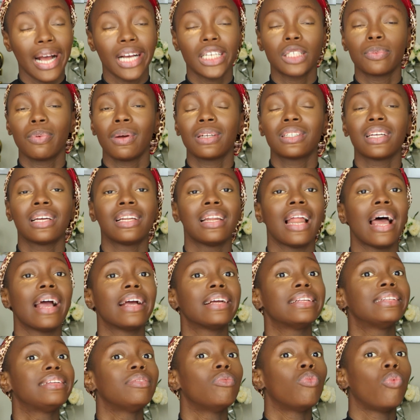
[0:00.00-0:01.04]
I expected
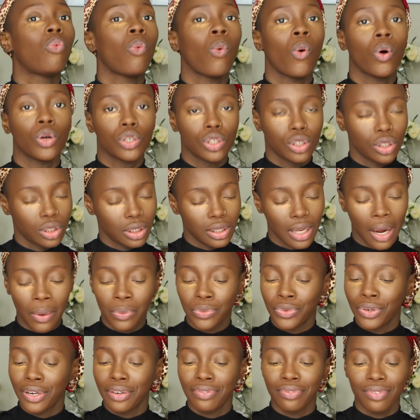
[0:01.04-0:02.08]
like the worst. I
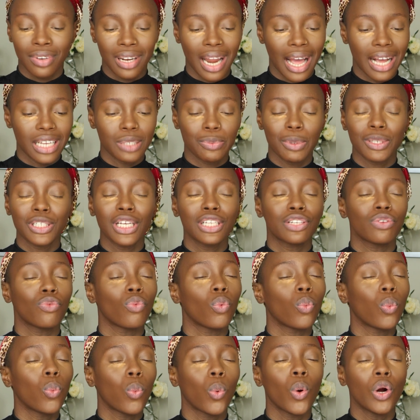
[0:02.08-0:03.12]
would not even like expected the
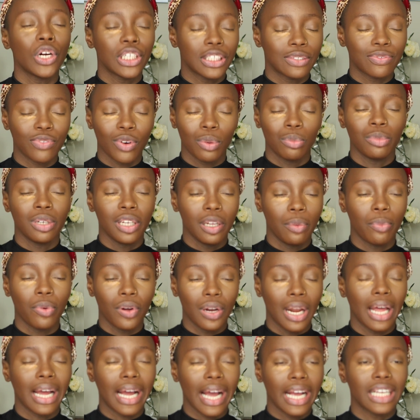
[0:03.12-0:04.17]
worst from labor.
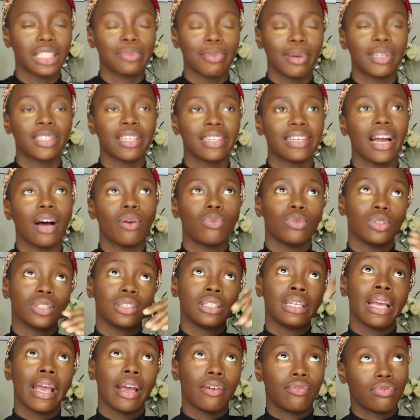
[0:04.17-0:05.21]
Like I expected I would
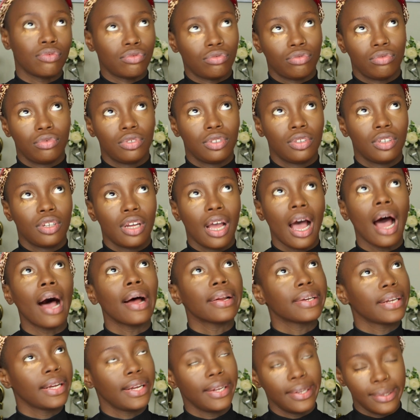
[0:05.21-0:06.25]
see heaven
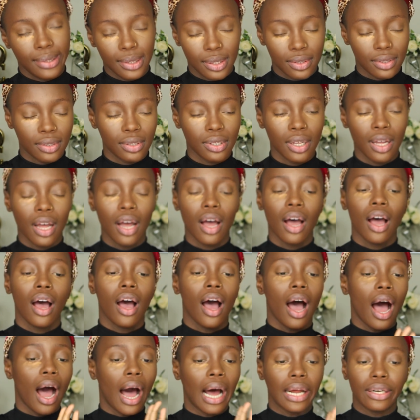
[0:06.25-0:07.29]
and earth.
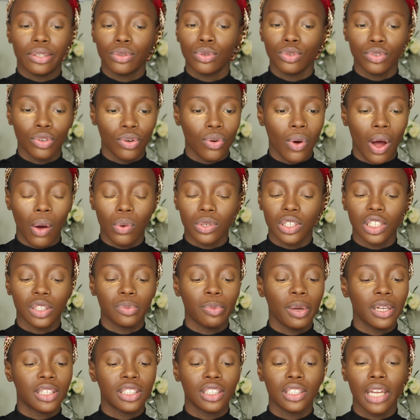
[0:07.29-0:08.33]
I don't know. I
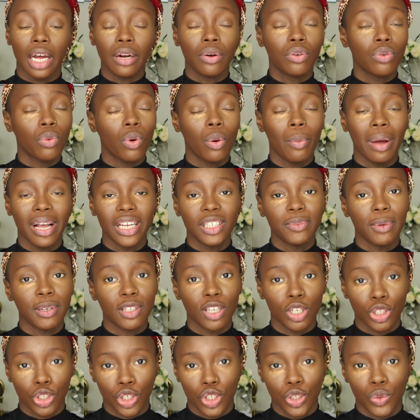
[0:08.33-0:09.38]
don't know what my
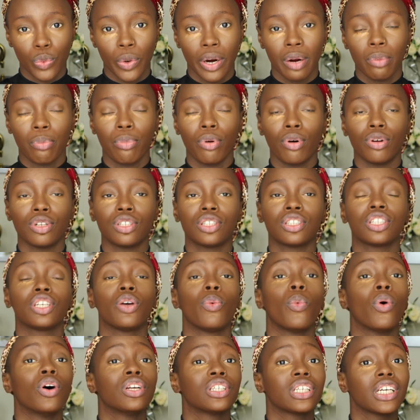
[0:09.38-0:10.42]
expectations were, but it
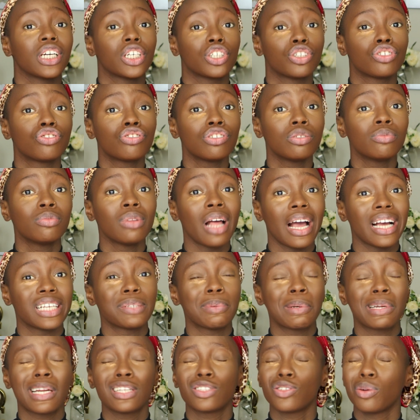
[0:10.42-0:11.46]
was I
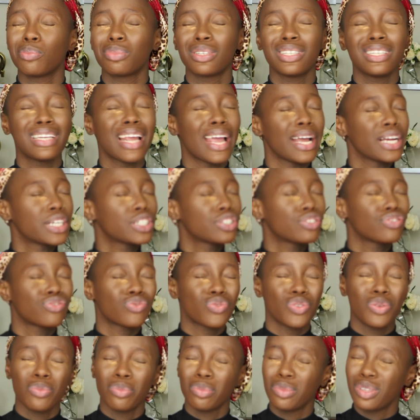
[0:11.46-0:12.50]
expected something
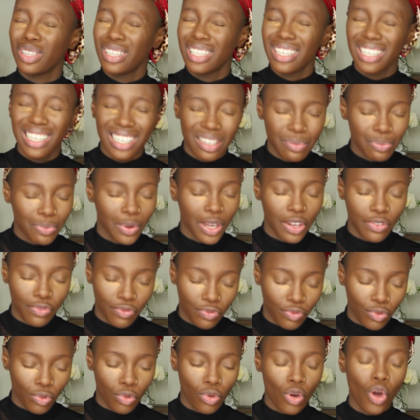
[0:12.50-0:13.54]
extremely
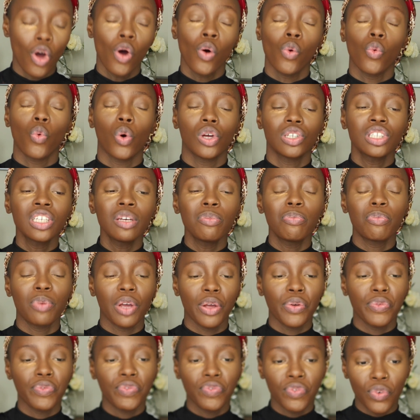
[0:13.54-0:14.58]
painful. Was it
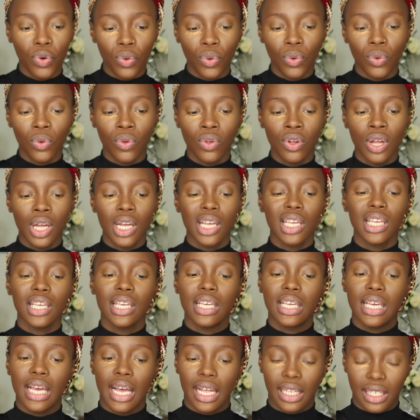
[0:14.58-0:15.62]
painful?
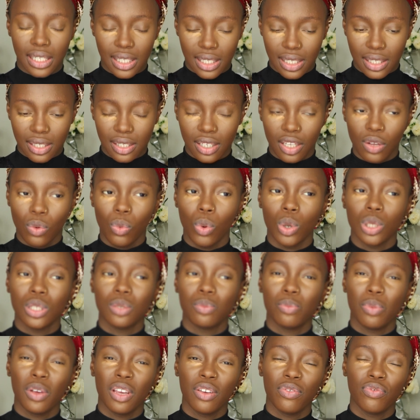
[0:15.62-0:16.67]
Yes, it was
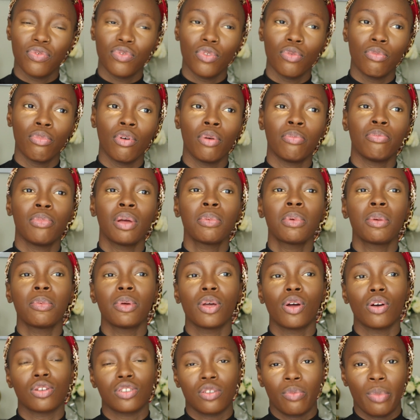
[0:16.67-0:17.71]
painful. But maybe
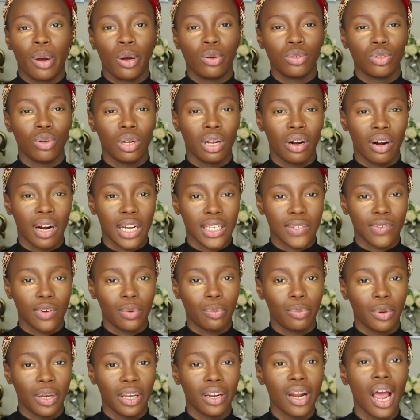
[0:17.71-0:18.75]
because of my own tolerance for
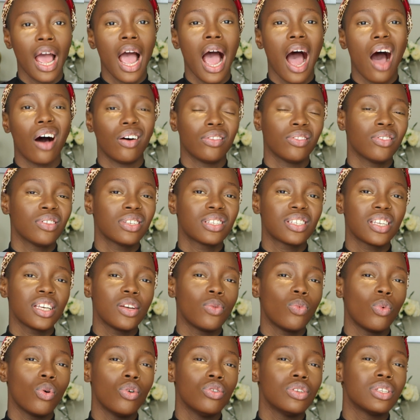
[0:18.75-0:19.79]
pain, I'll not say
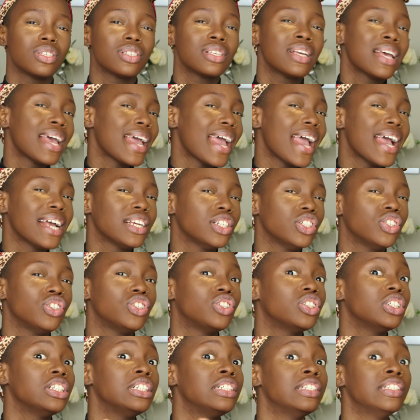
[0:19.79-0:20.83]
it was
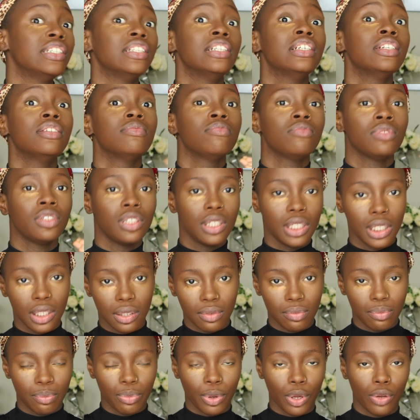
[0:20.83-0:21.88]
extremely
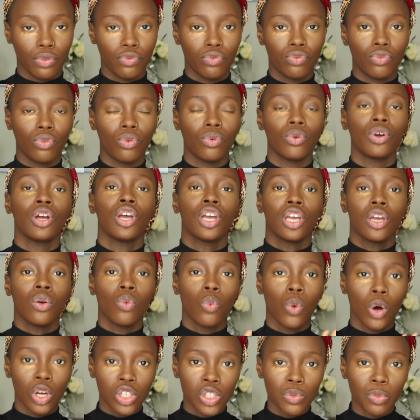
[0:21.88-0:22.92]
painful. It
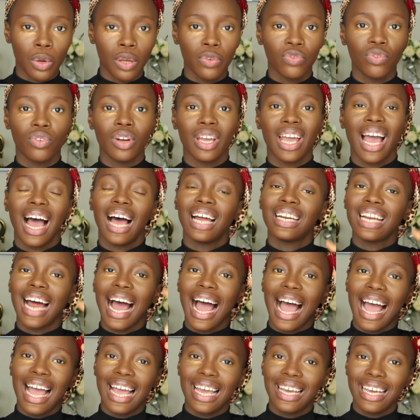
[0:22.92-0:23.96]
was painful. It had
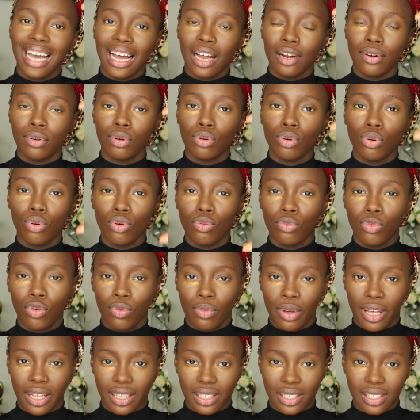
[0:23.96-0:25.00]
high and low
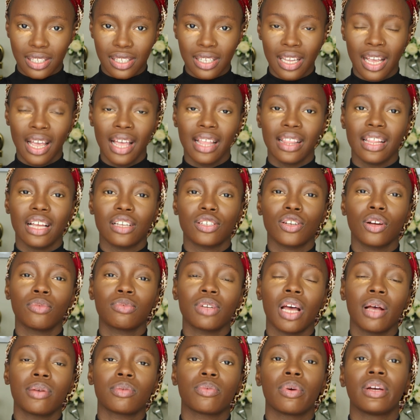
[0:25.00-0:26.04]
moments. There's
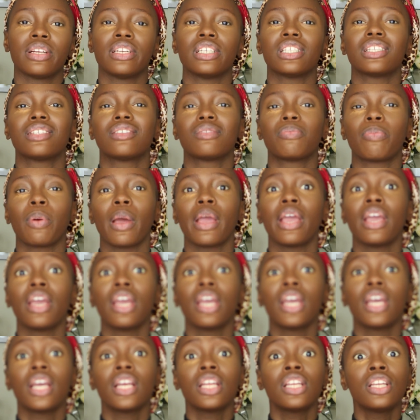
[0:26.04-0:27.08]
sometimes when it's
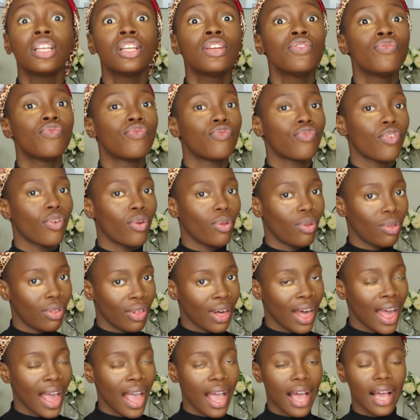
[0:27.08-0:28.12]

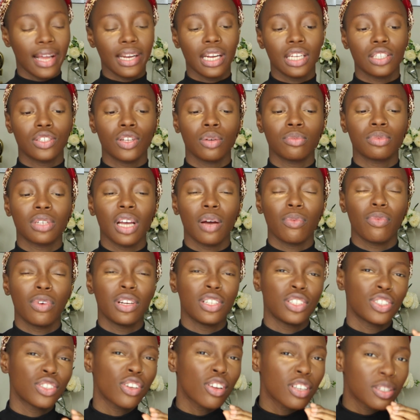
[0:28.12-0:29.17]
painful, and there's sometimes
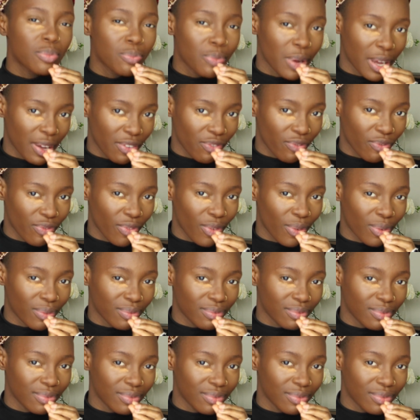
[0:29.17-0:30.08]
when it's just painful.